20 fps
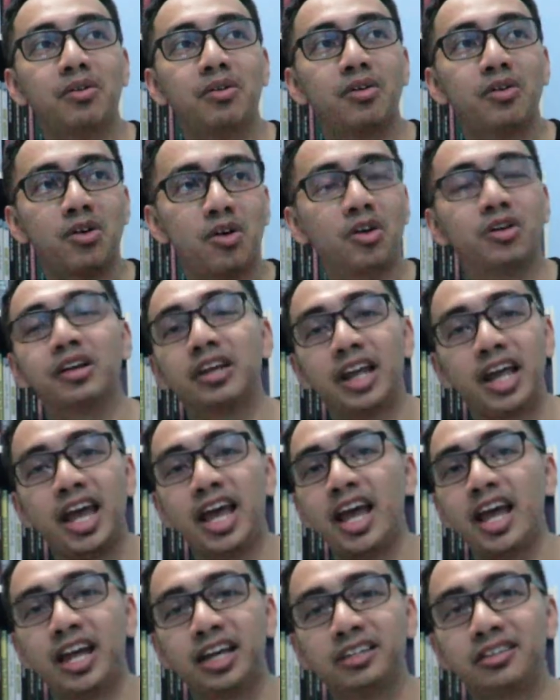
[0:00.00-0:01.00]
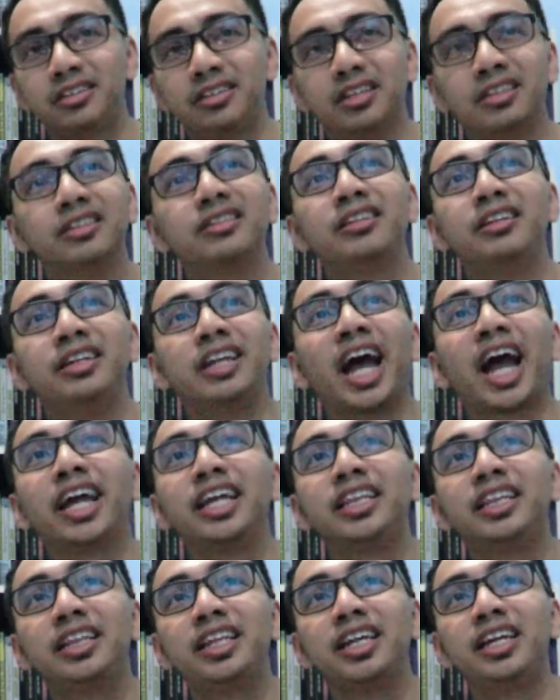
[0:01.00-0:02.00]
on air since
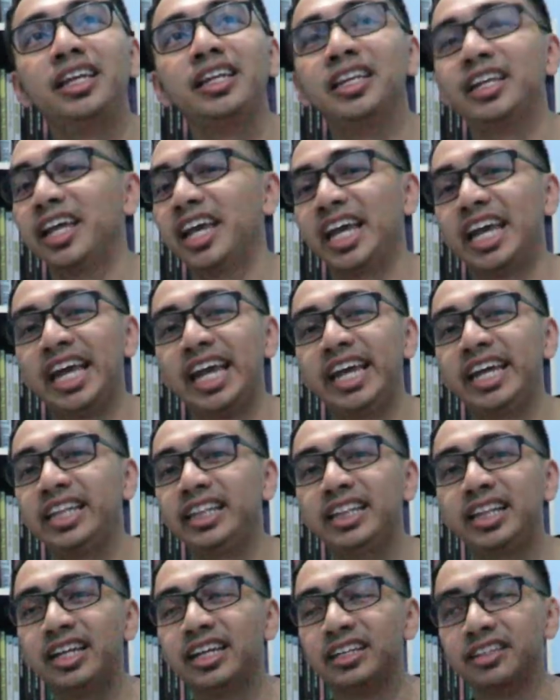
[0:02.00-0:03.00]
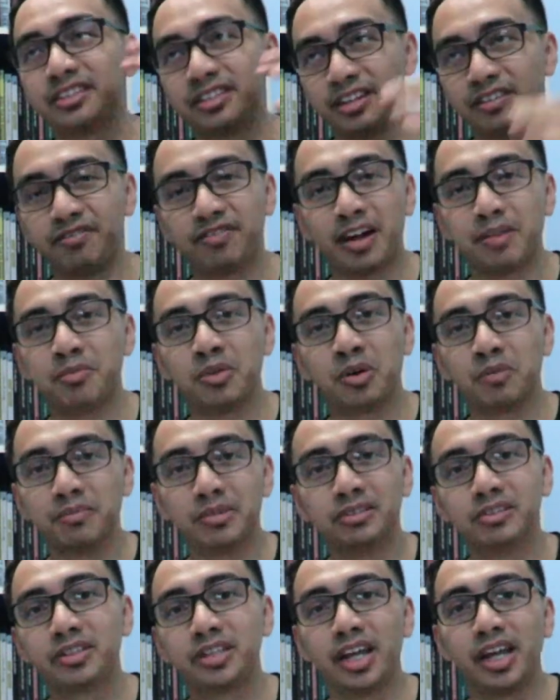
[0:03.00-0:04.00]
1980s, if I'm not
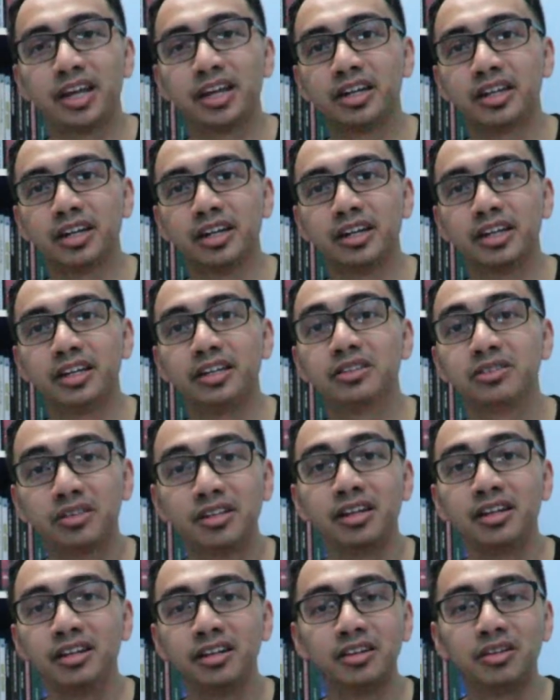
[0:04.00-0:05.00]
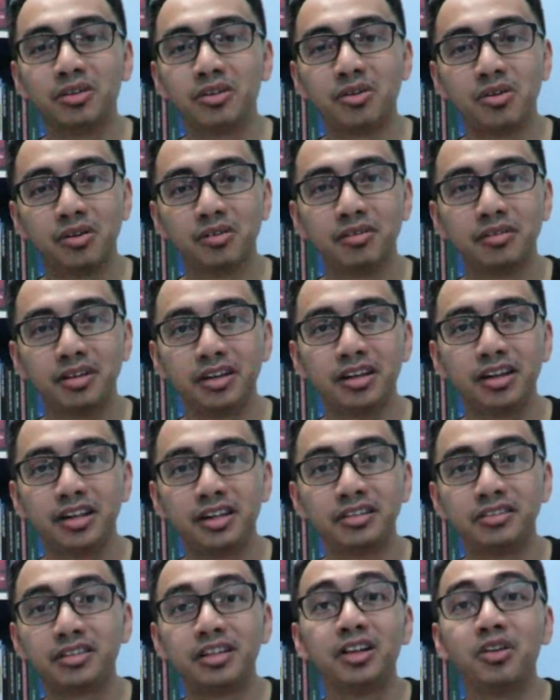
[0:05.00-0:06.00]
mistaken. It
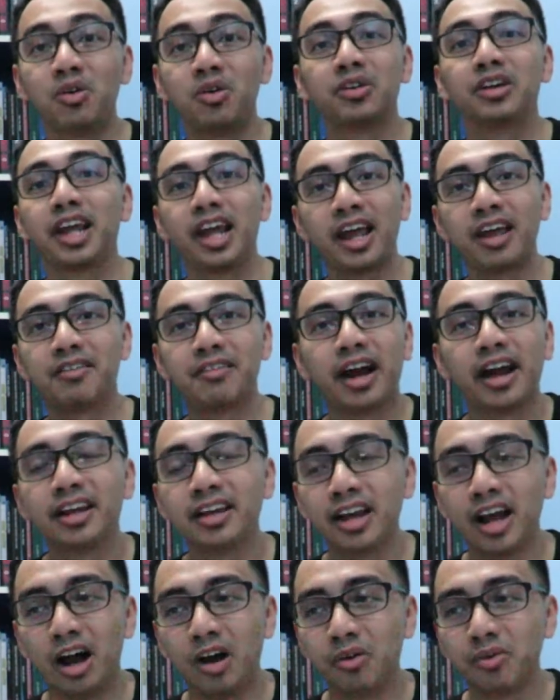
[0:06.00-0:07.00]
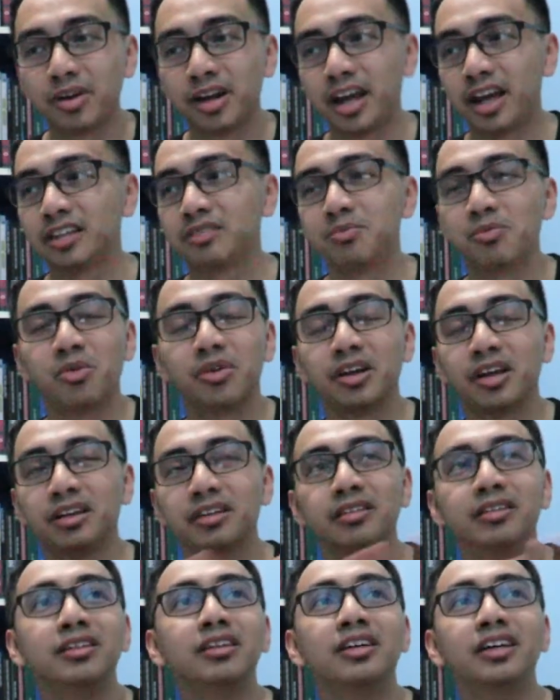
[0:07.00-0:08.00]
is still on air right now. It has more
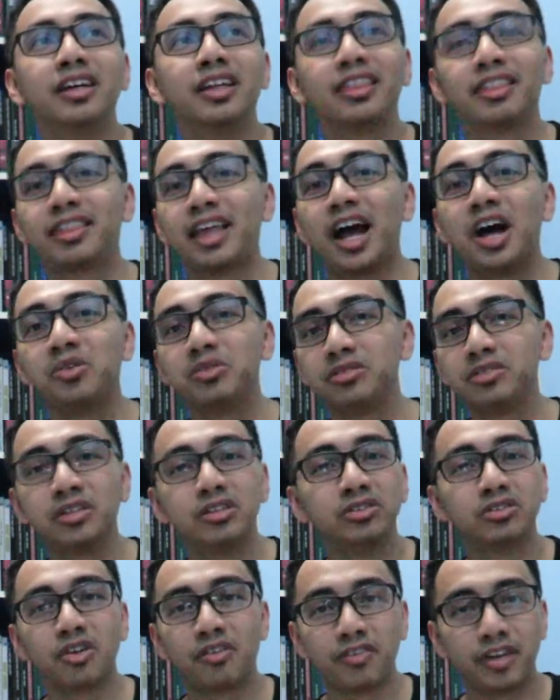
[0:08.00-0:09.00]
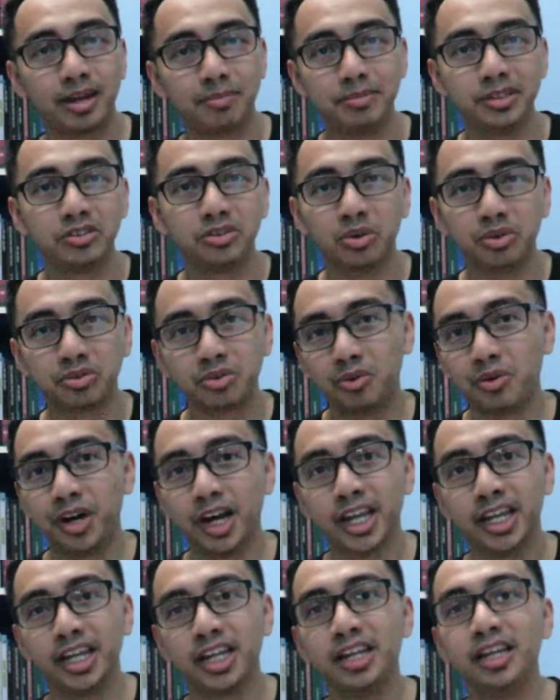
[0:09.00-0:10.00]
than thousands of episodes
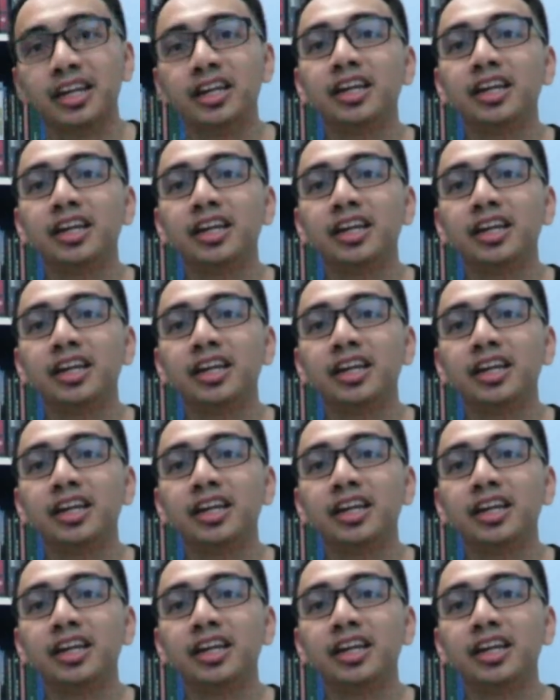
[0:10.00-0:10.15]
already.